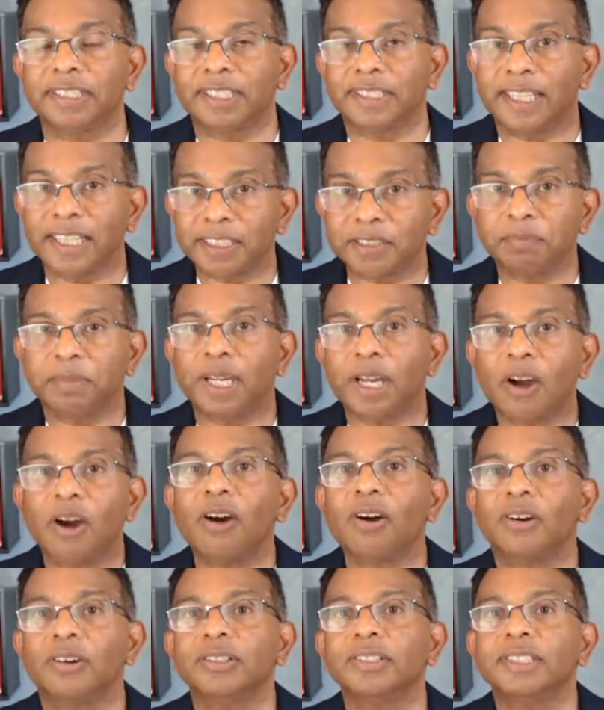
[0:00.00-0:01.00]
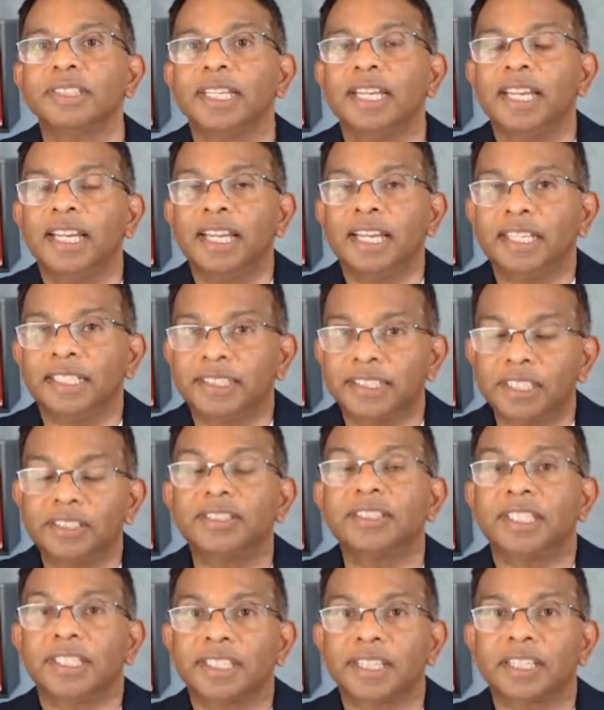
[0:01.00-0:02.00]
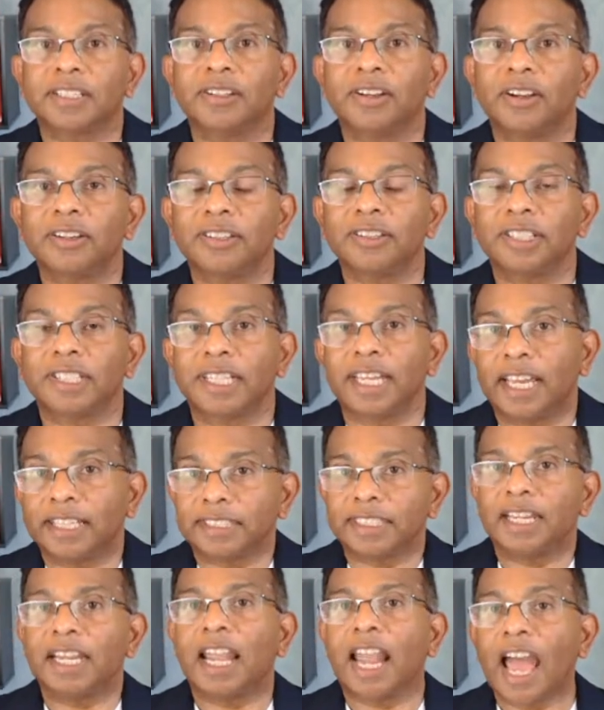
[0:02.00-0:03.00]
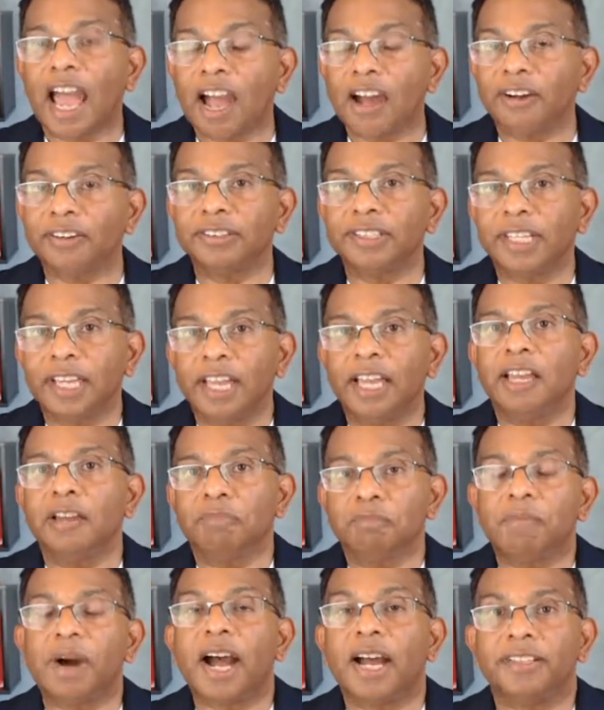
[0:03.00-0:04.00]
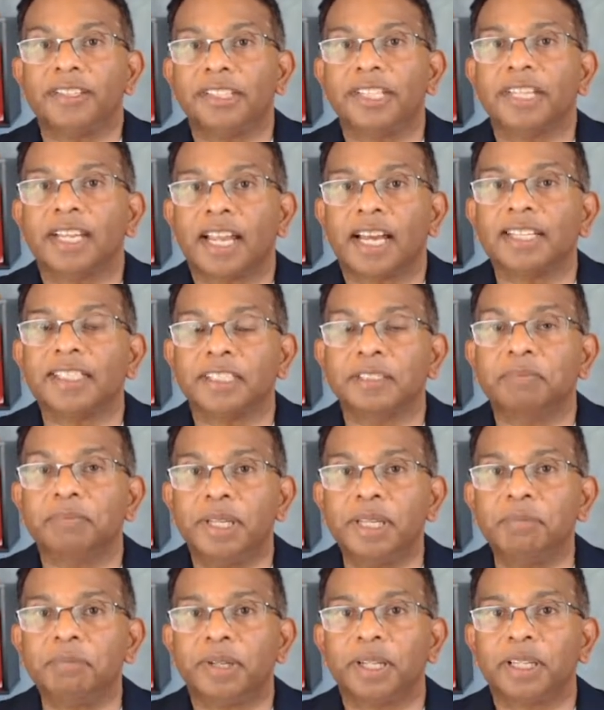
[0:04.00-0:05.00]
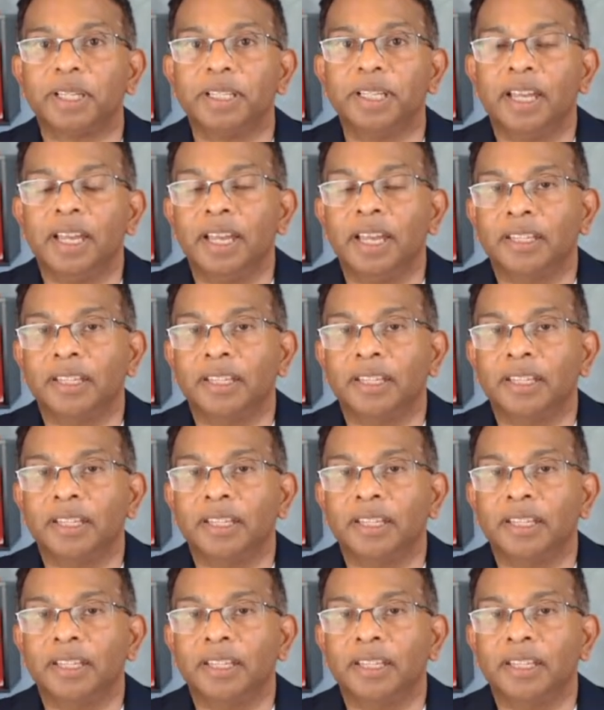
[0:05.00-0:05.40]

And that's because digital technology has allowed marginalized people